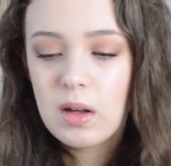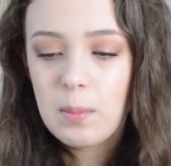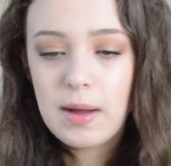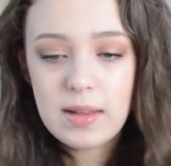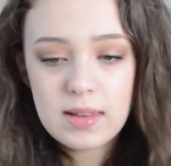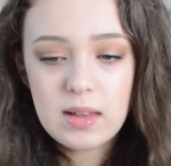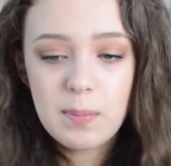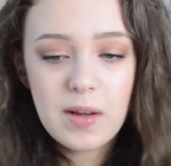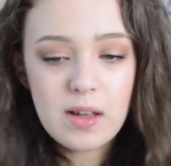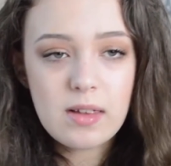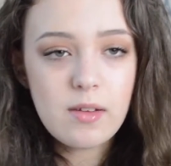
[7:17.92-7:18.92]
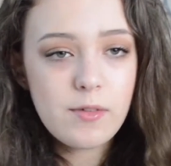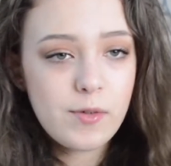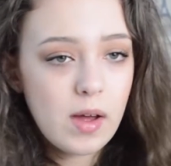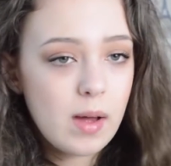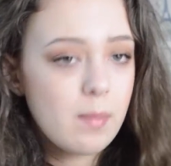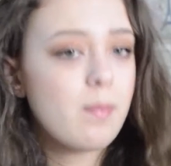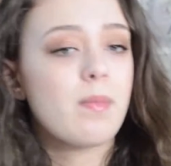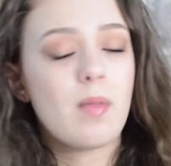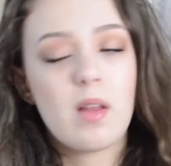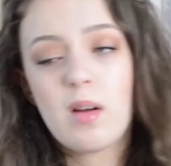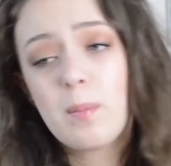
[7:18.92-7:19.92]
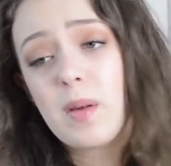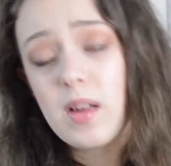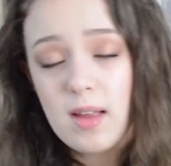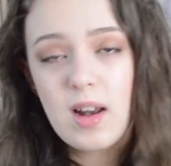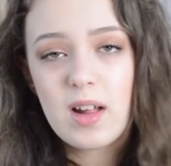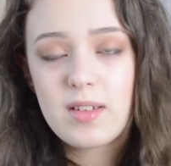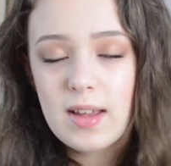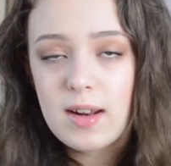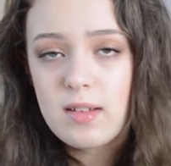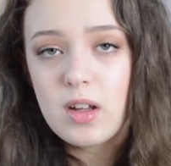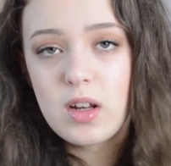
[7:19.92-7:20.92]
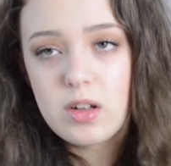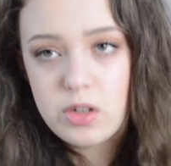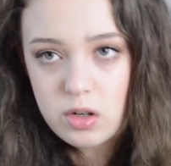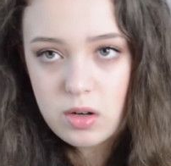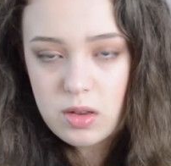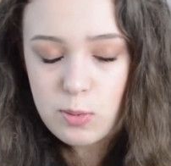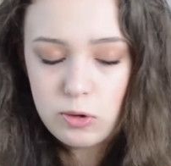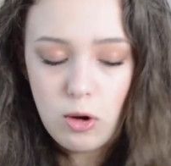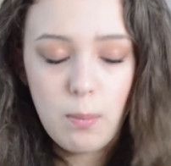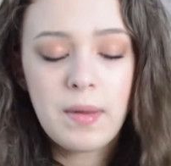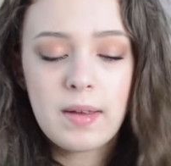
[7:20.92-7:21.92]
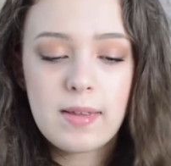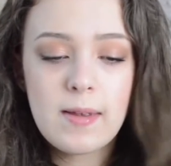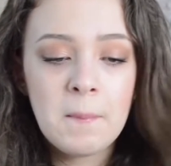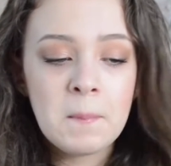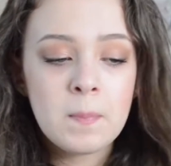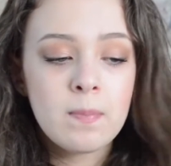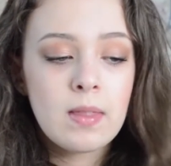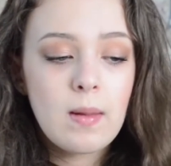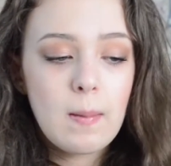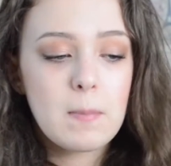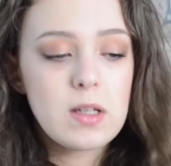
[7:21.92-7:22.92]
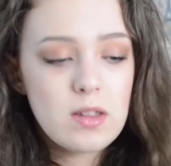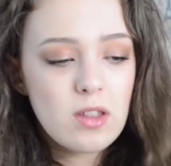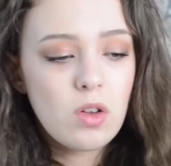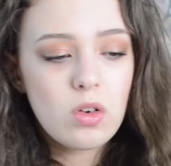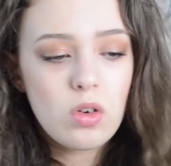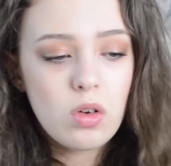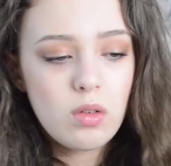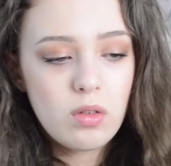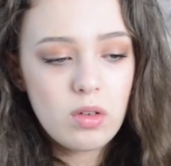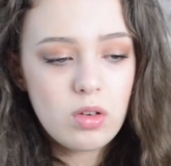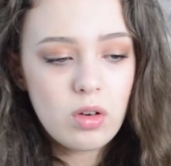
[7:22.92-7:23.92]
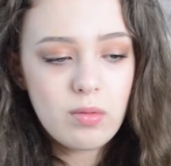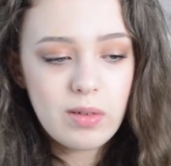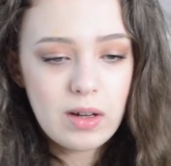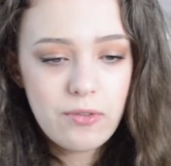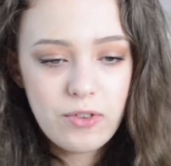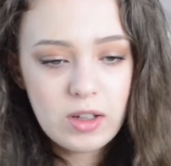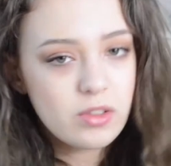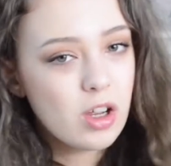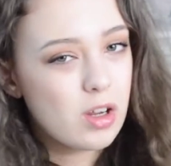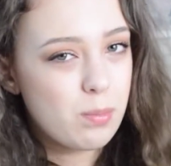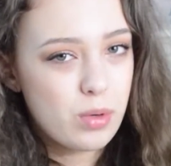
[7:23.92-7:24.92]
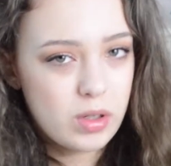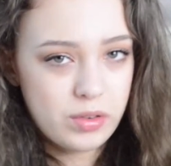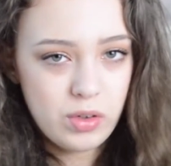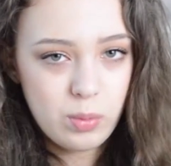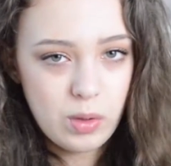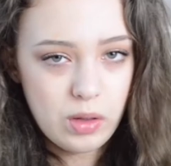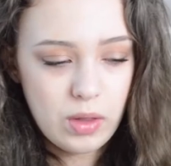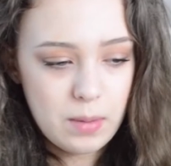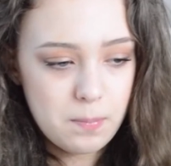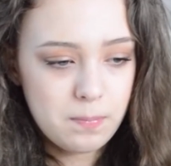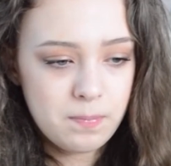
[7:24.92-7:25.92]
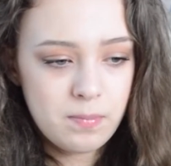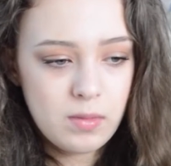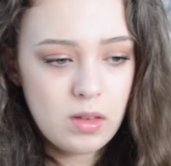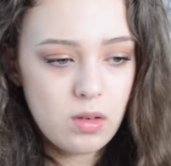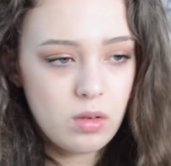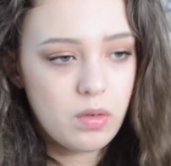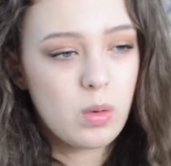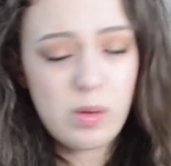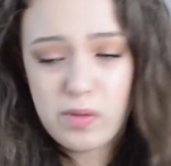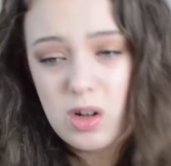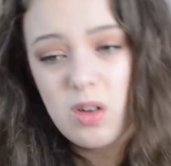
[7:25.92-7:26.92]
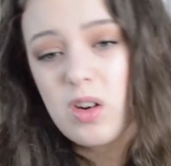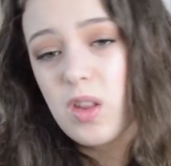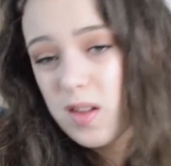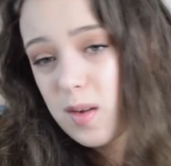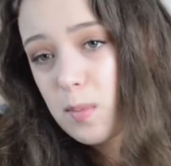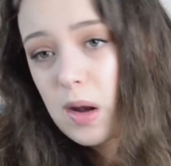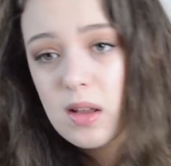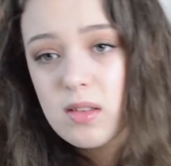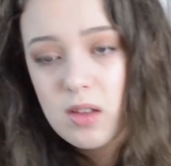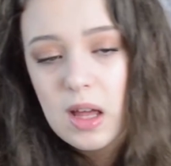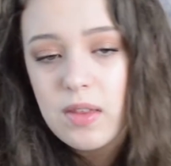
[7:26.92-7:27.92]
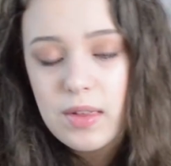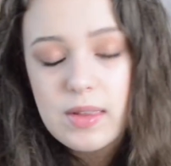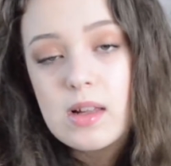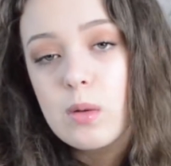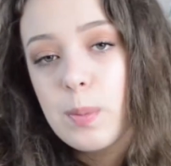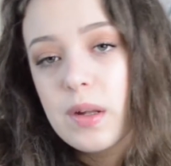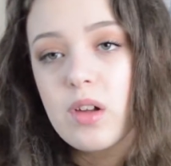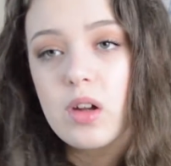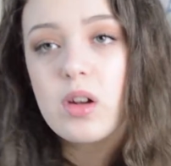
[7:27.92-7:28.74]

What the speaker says: personally, because I like to get it done in chunks with topics, it means that you don't really feel time pressured with sort of, oh, I've only got another 10 minutes to get this little bit done.